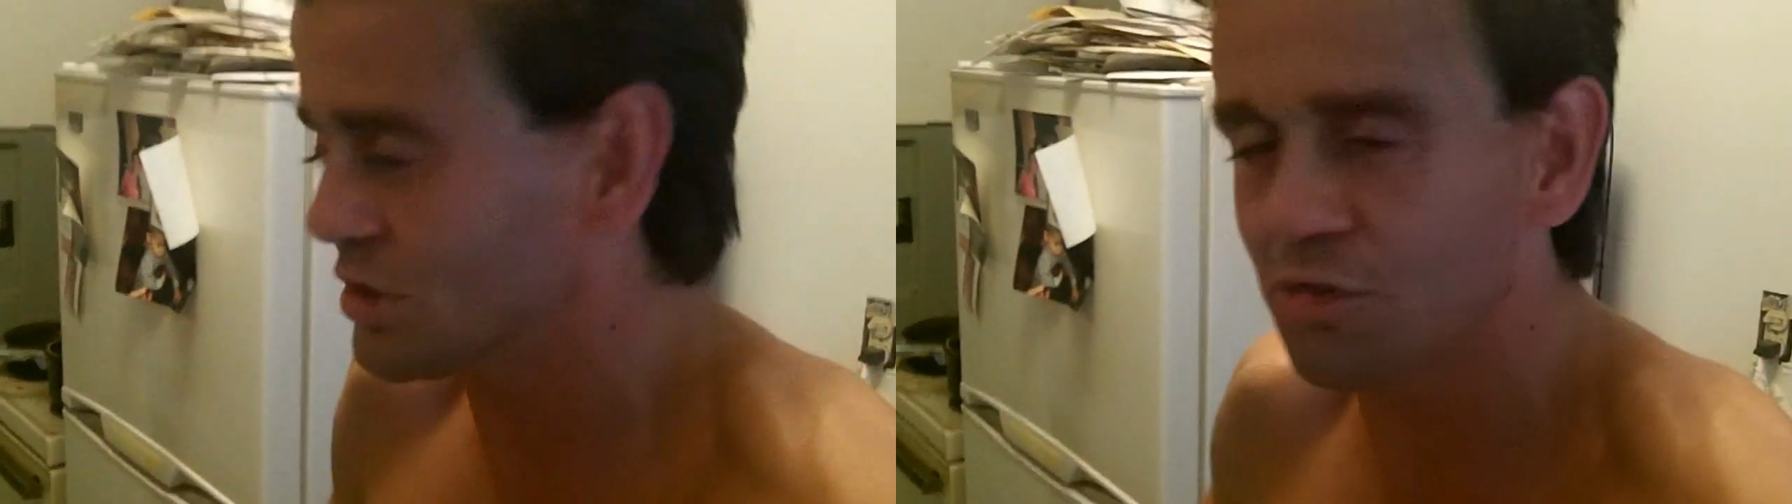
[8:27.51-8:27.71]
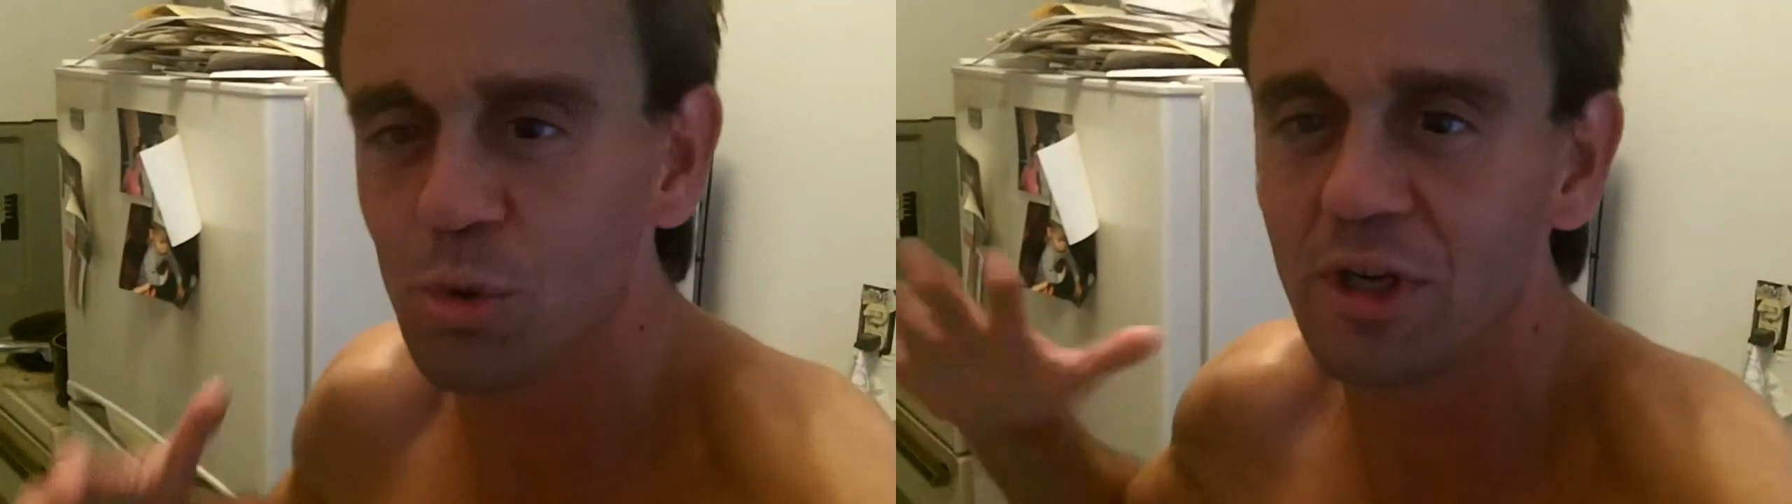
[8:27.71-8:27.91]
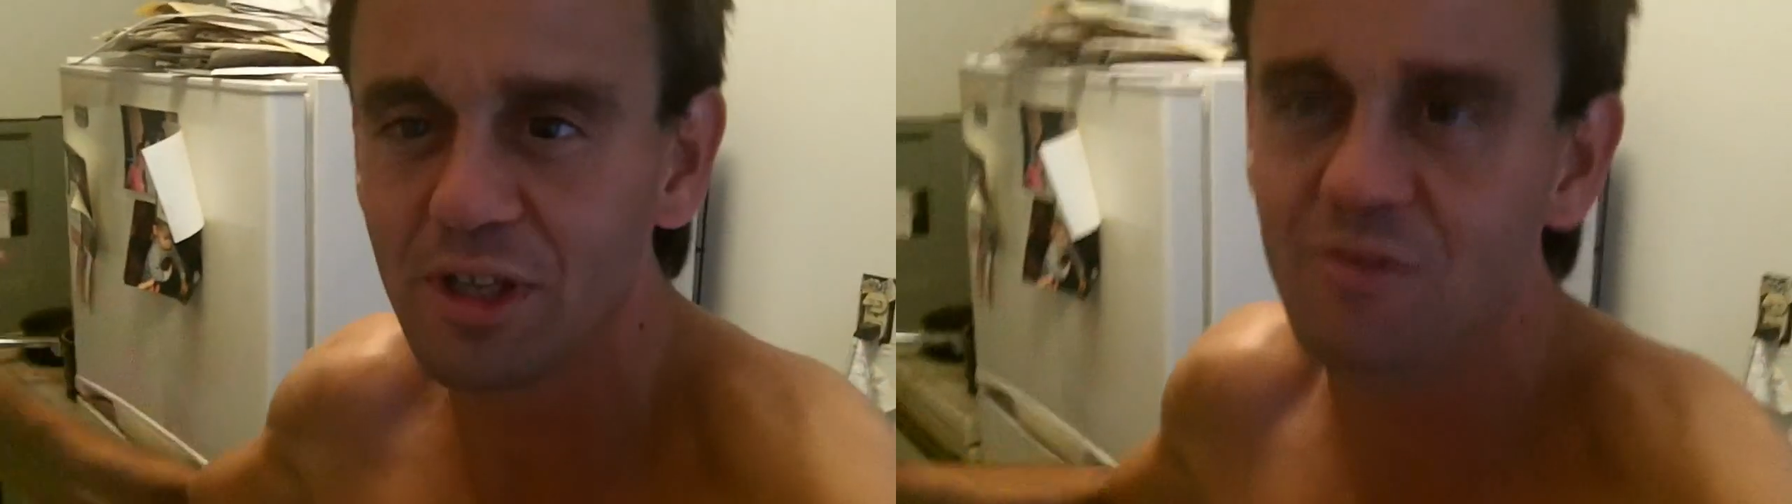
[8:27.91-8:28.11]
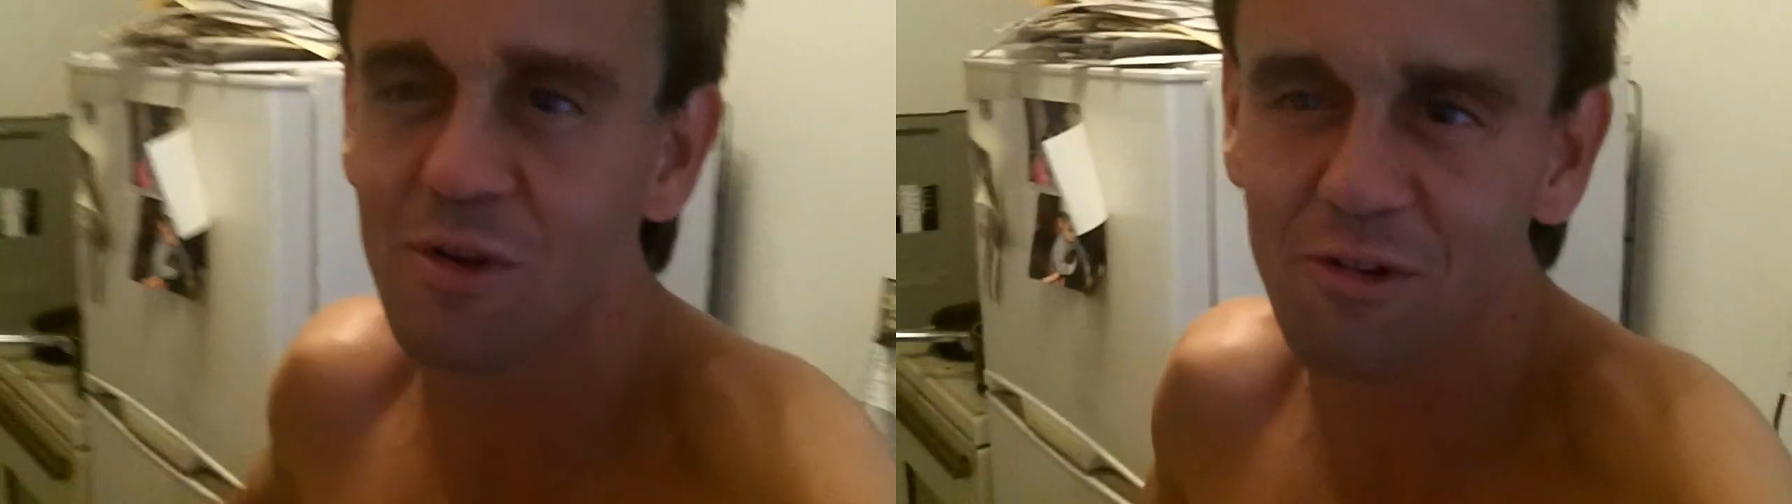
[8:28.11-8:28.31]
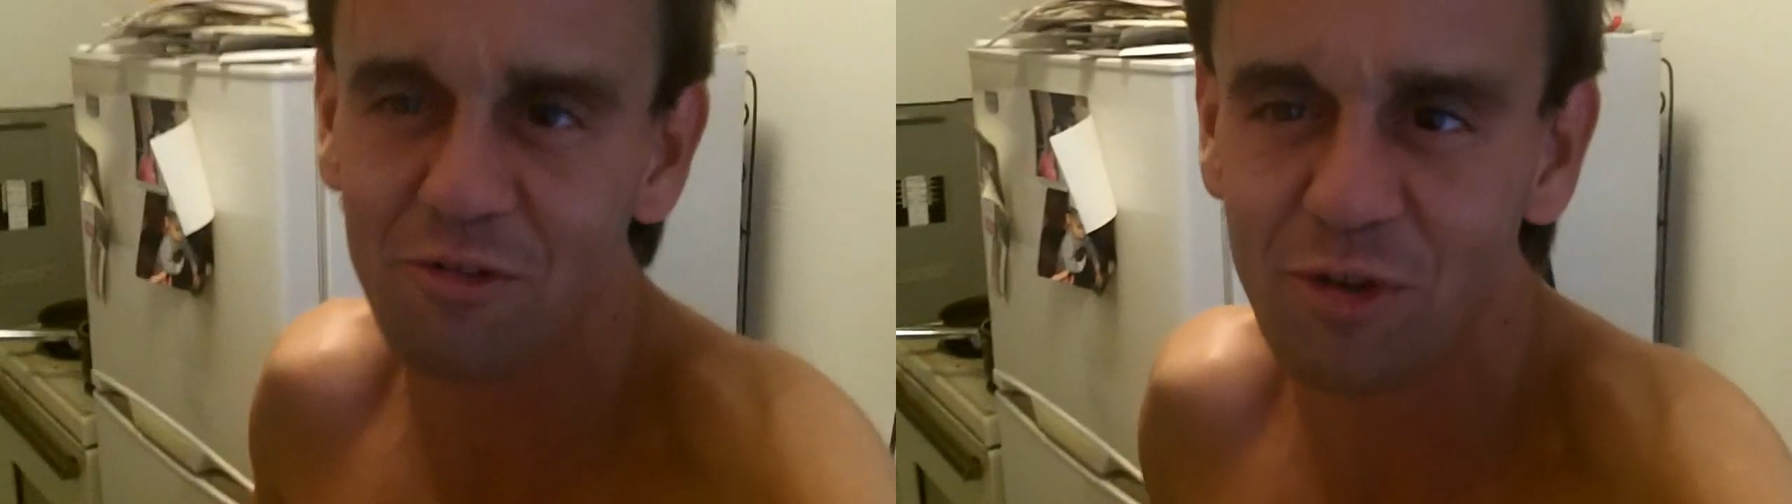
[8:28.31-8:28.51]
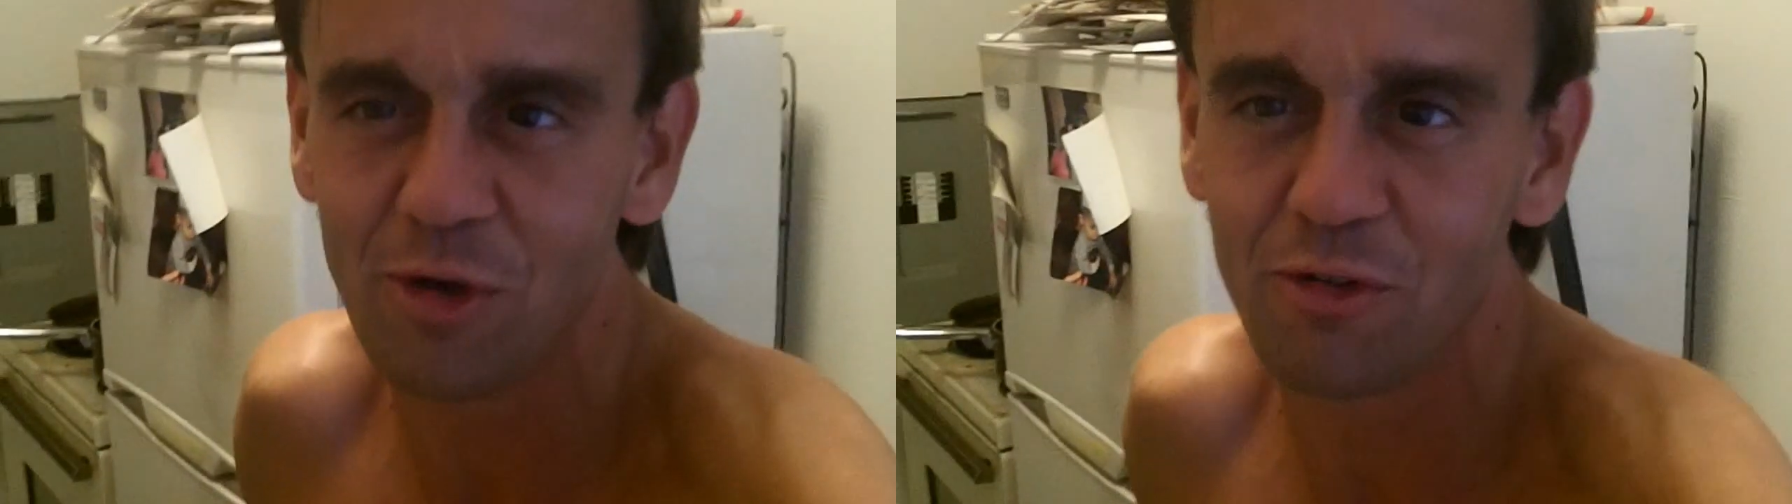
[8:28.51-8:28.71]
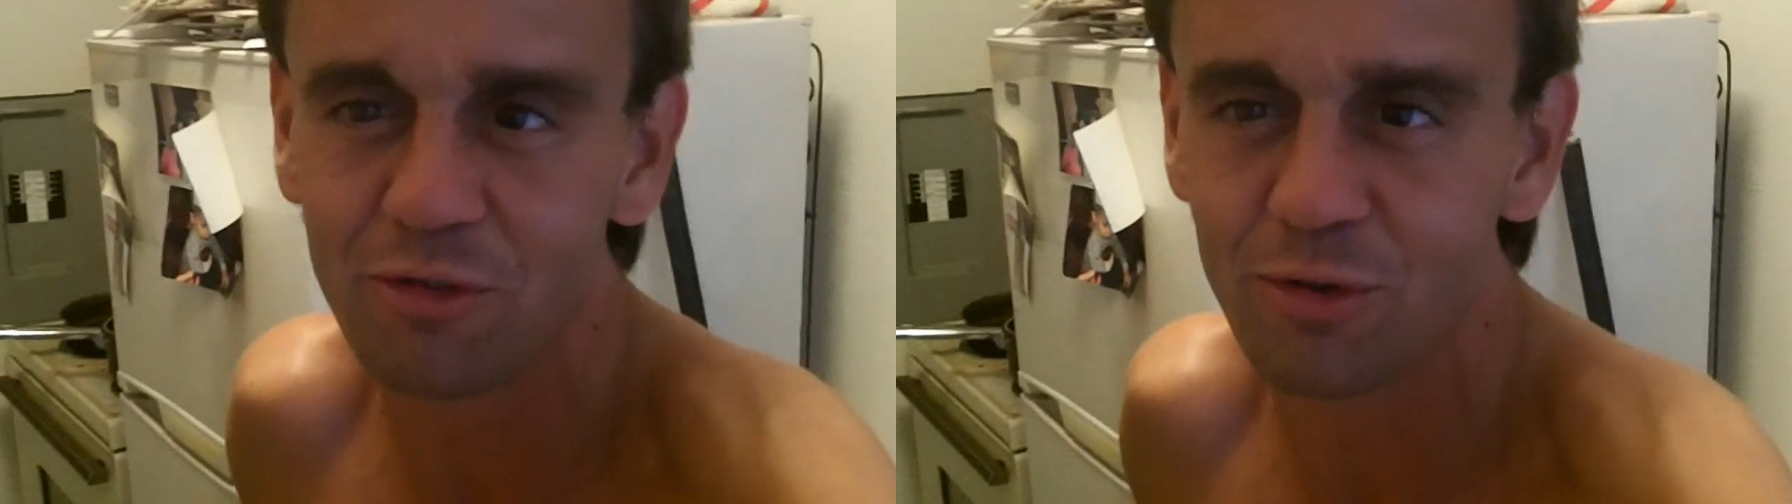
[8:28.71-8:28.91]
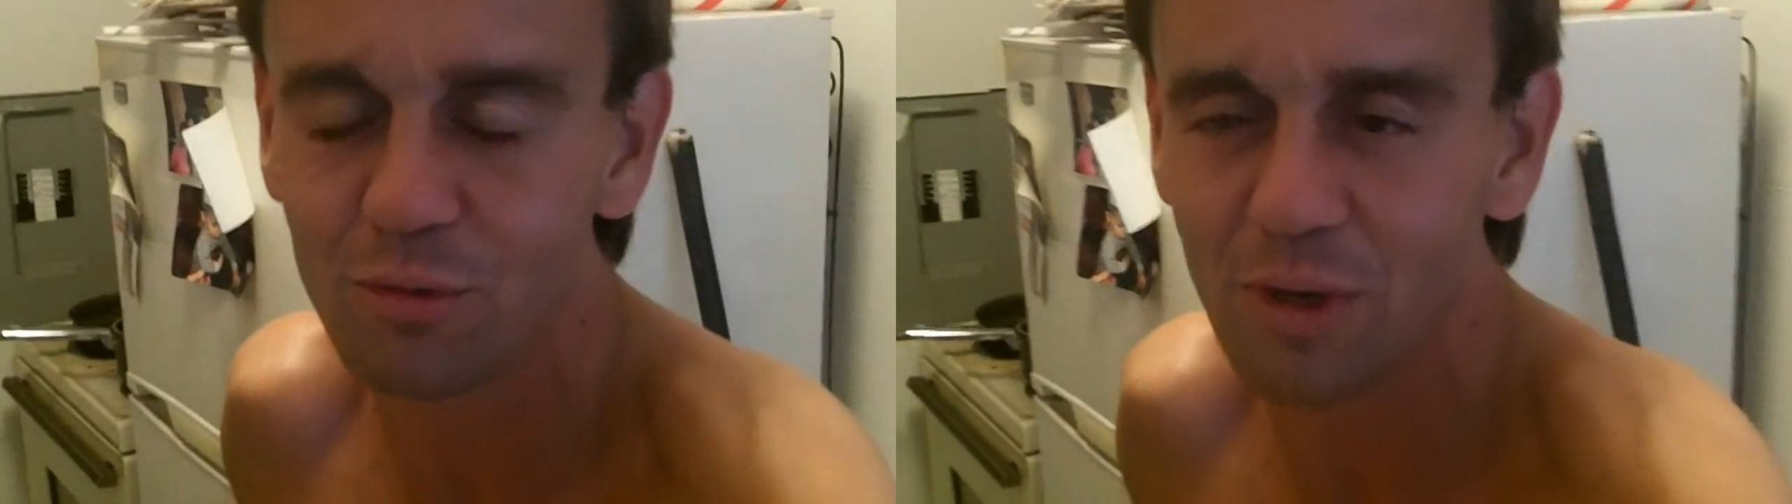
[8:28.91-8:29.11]
just want to give you a feel
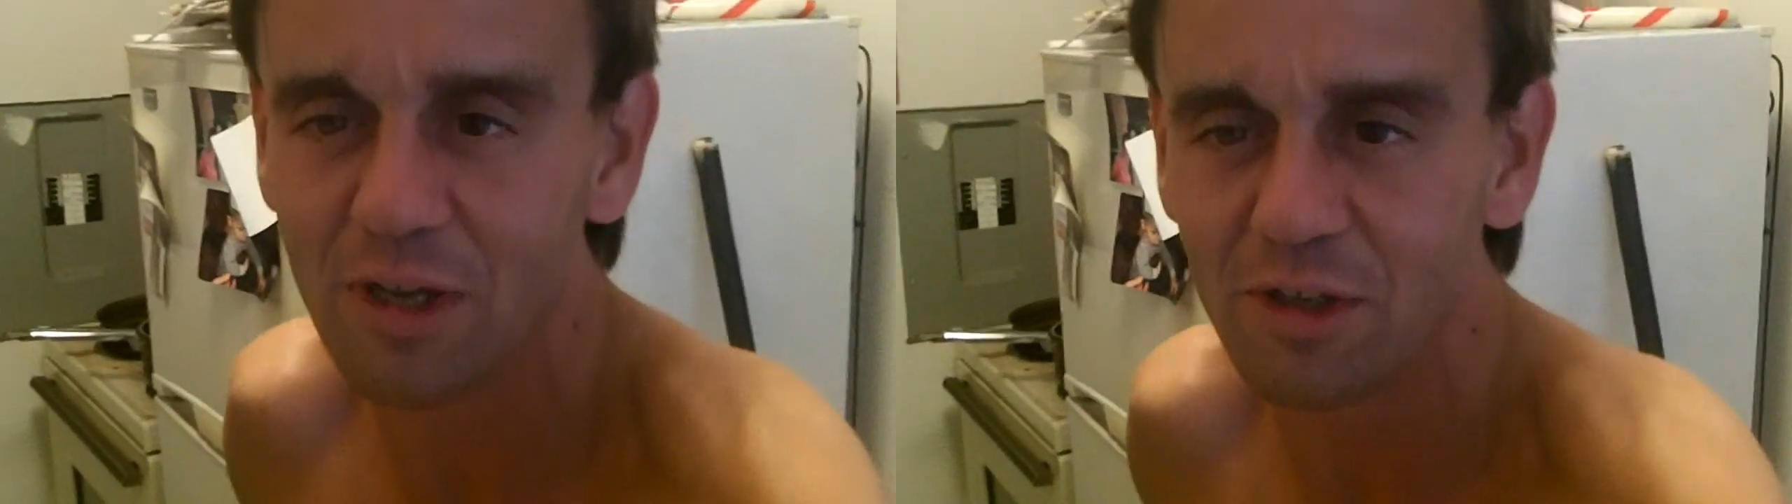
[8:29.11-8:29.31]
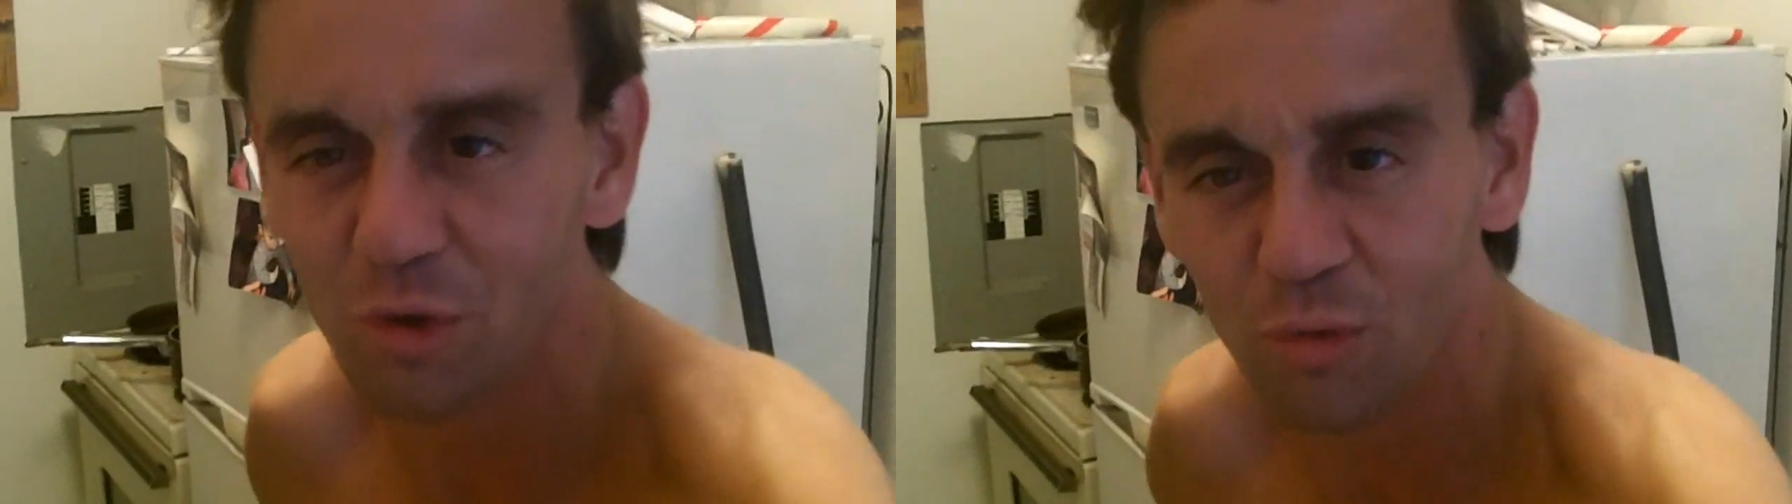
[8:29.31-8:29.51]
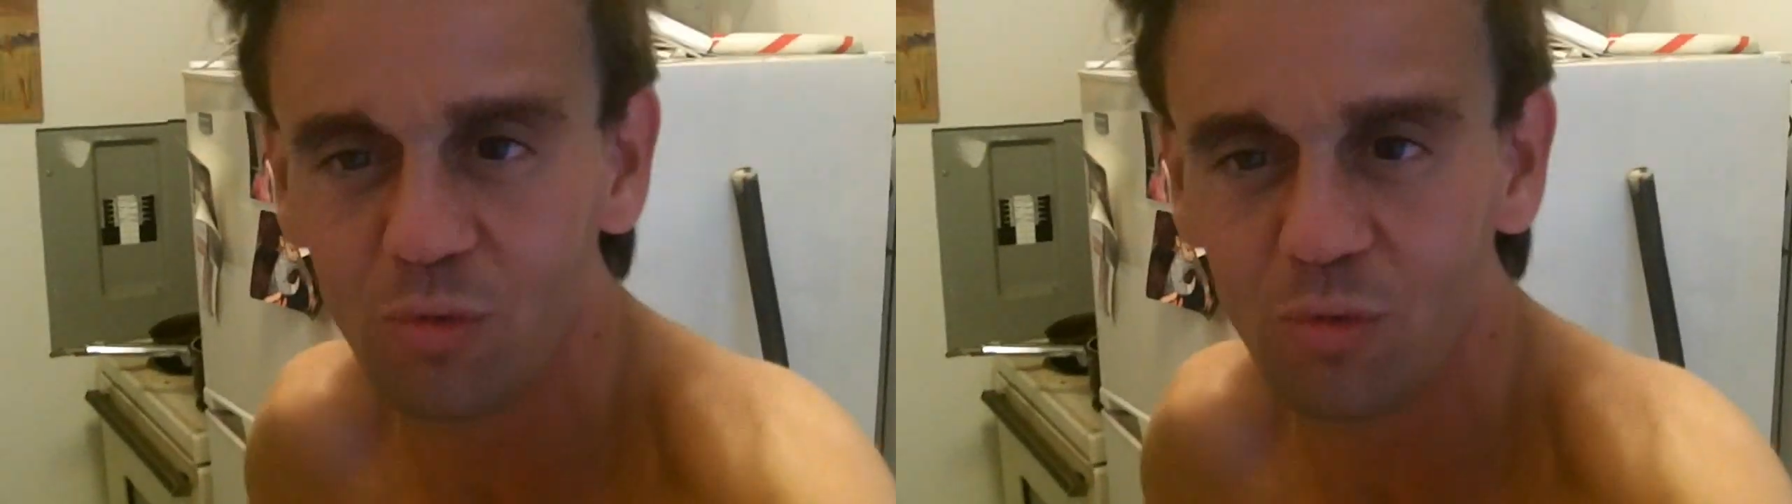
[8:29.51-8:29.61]
for, you know,